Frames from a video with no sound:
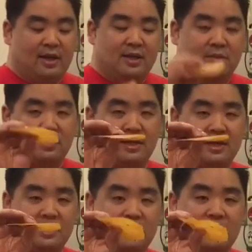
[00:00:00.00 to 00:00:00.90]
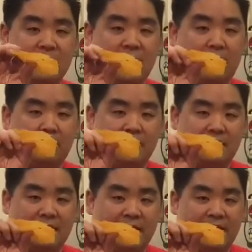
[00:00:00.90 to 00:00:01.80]
This one is a
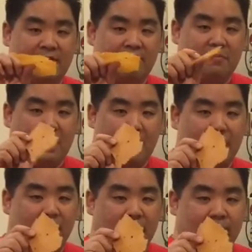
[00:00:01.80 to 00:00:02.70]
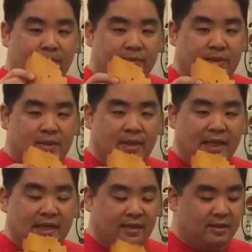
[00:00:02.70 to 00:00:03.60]
piece of pompadum,
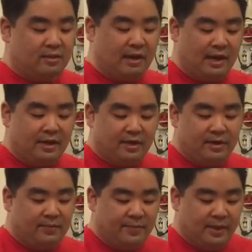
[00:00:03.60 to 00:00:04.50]
Indian cracker.